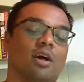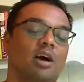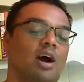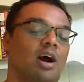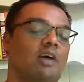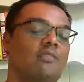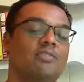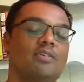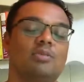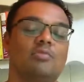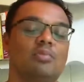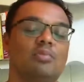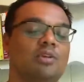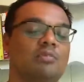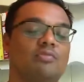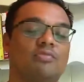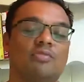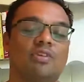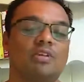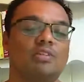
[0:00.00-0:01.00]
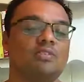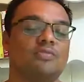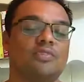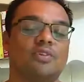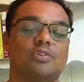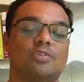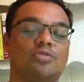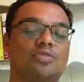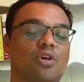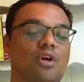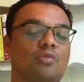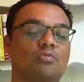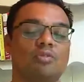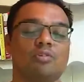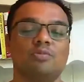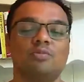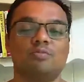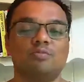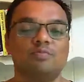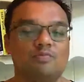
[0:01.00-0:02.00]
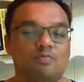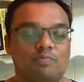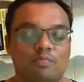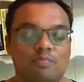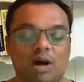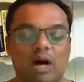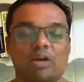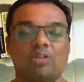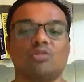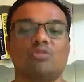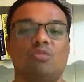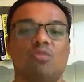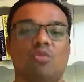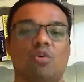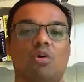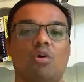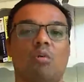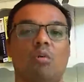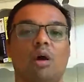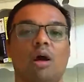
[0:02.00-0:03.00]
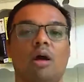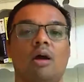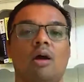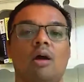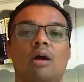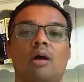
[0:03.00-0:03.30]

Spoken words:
I have to admit, in Fuerteventura, it wasn't much warmer.